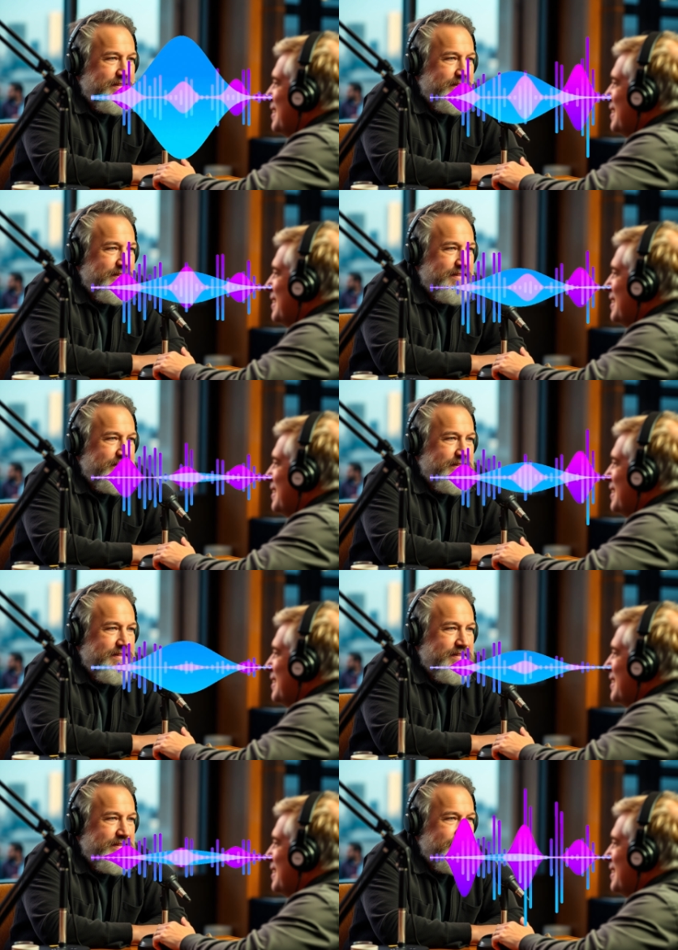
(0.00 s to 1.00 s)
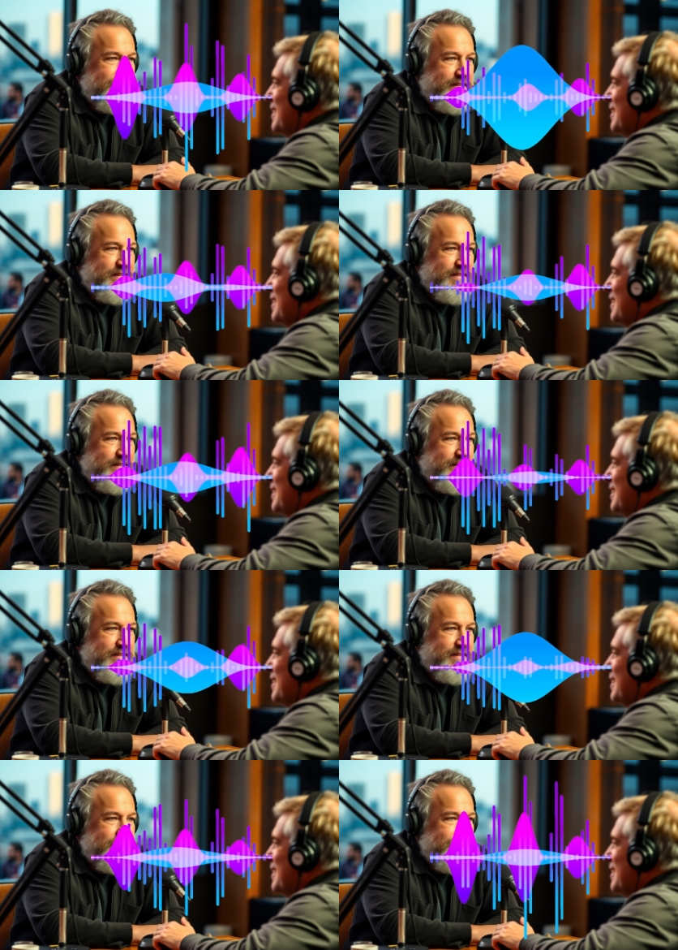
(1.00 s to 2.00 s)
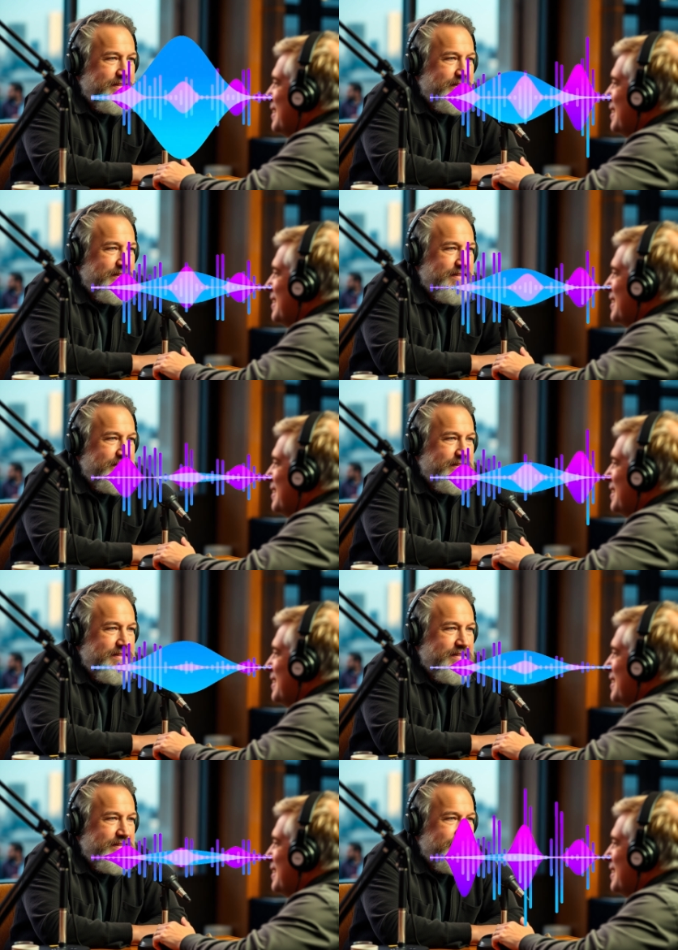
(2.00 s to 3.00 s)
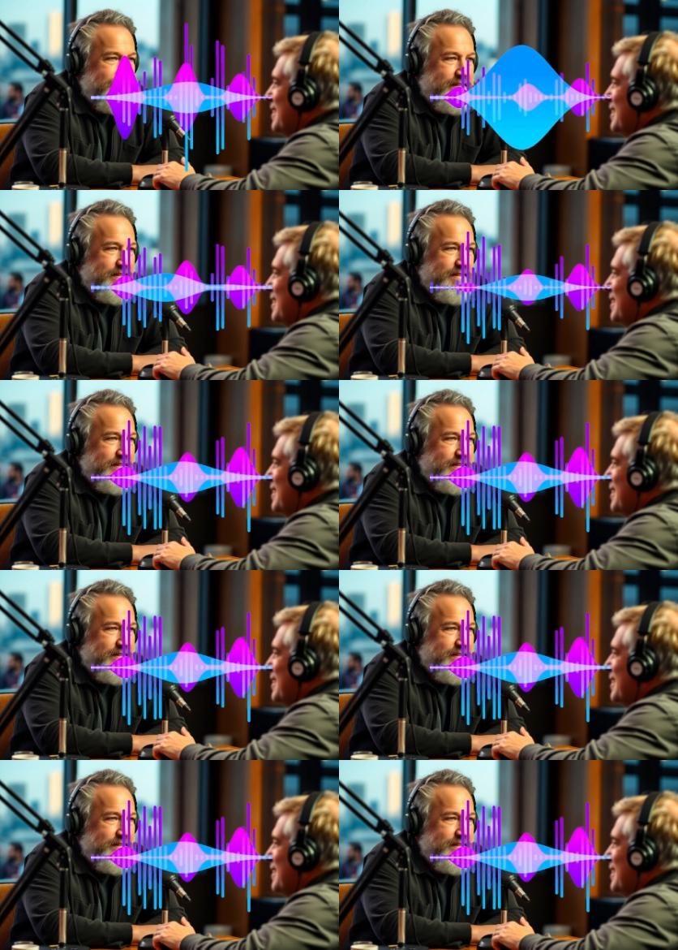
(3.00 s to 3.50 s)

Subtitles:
and how AI might replace a lot of jobs.